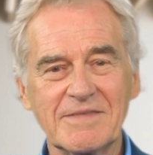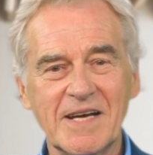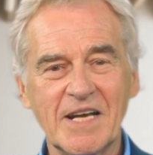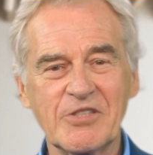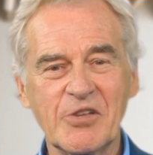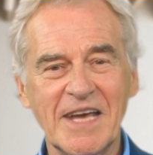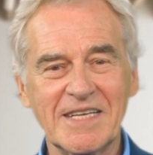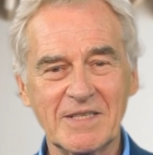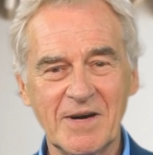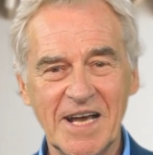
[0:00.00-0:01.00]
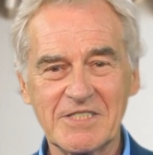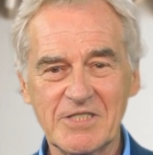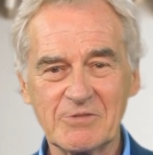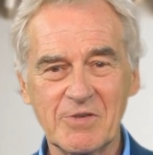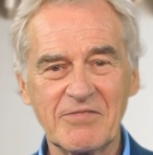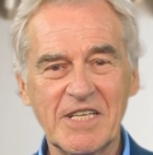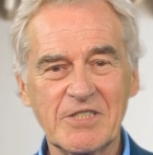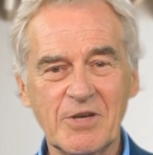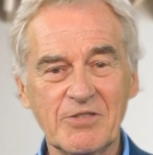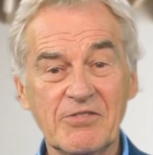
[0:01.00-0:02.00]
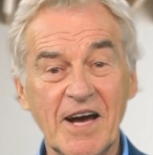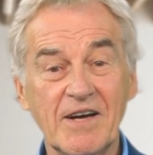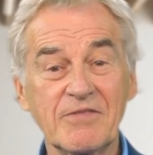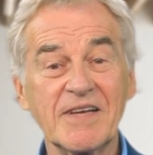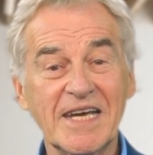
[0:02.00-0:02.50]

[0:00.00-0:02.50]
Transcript: Our trained and licensed professionals follow the